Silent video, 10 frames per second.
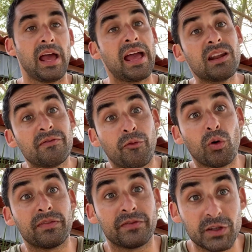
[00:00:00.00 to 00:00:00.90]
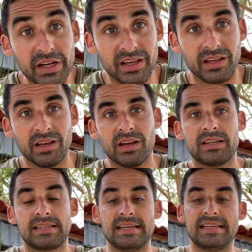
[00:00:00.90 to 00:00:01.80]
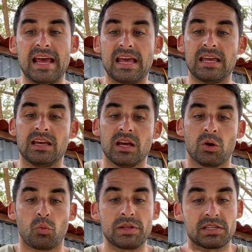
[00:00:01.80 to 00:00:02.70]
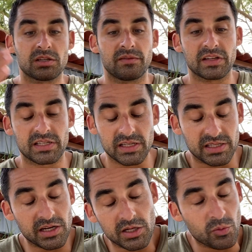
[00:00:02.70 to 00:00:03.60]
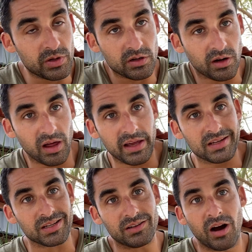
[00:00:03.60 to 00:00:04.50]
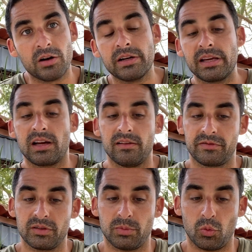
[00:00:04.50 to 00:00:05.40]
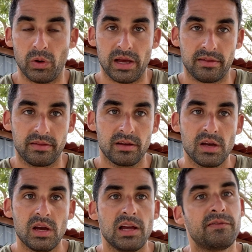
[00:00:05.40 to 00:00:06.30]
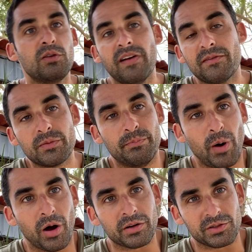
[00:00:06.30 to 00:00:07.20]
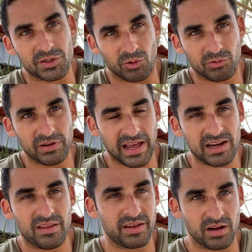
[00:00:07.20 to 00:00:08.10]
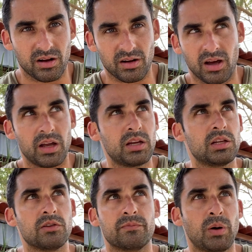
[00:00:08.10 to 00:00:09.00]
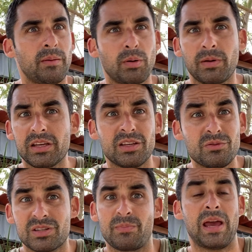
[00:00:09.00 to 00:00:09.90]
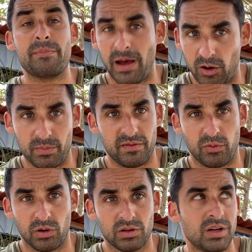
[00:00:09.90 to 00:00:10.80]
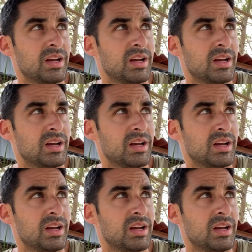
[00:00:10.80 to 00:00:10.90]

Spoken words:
and for free today with services that you and your clients are already comfortable with. If you've ever bought or sold anything online, you've probably used PayPal before.